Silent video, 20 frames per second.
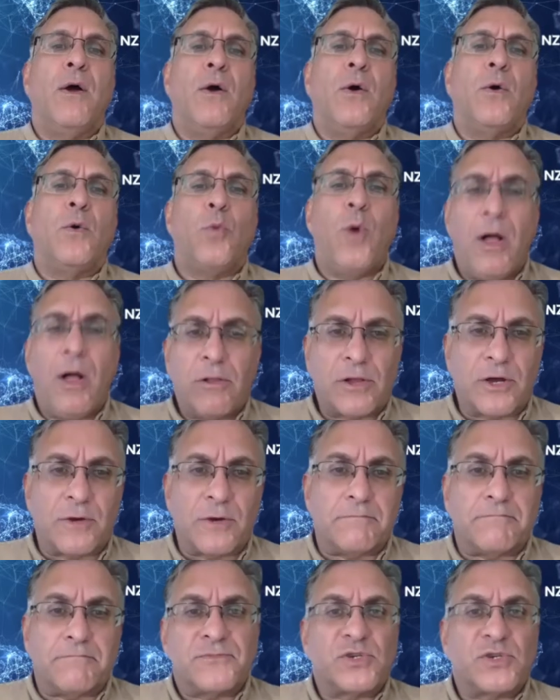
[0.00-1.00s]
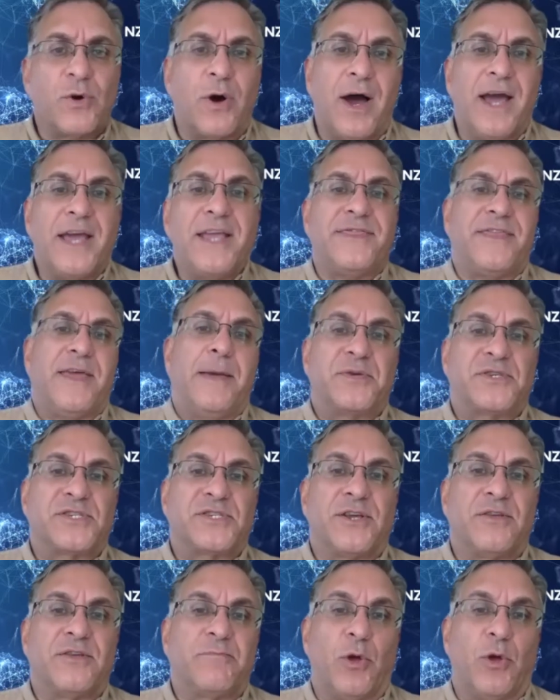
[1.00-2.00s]
Welcome to our 8th
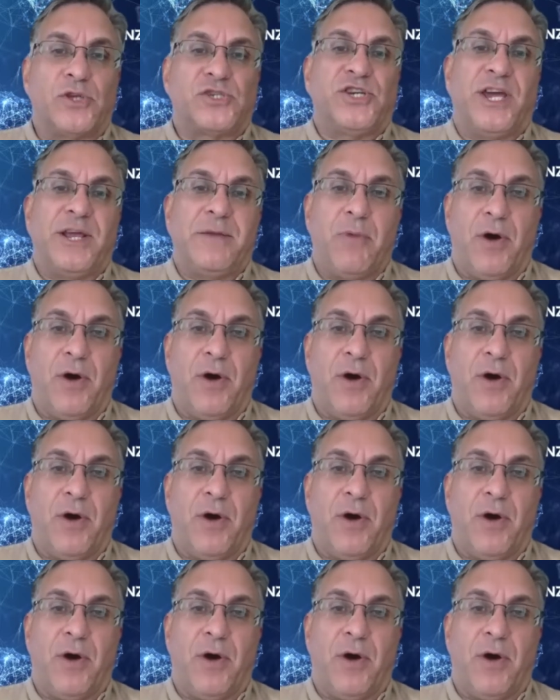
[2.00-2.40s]
episode of Blockchain